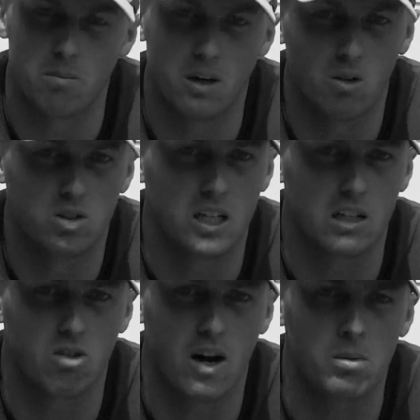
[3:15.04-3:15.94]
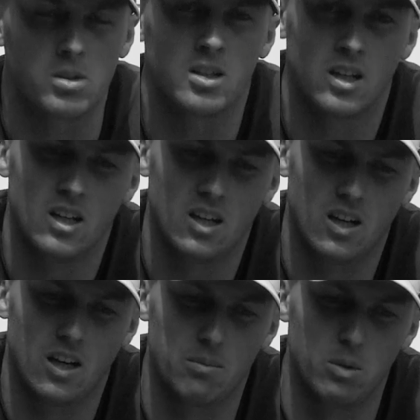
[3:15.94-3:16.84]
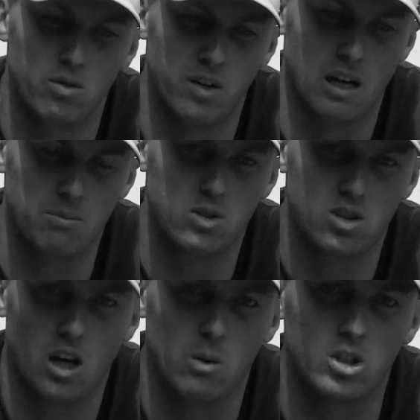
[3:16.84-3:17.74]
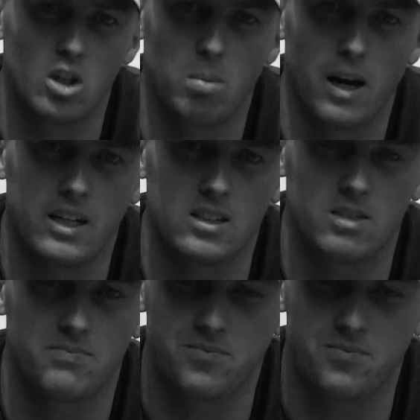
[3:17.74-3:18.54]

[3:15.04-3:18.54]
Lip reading: below 6 reps. Moving up, started with 2 plates.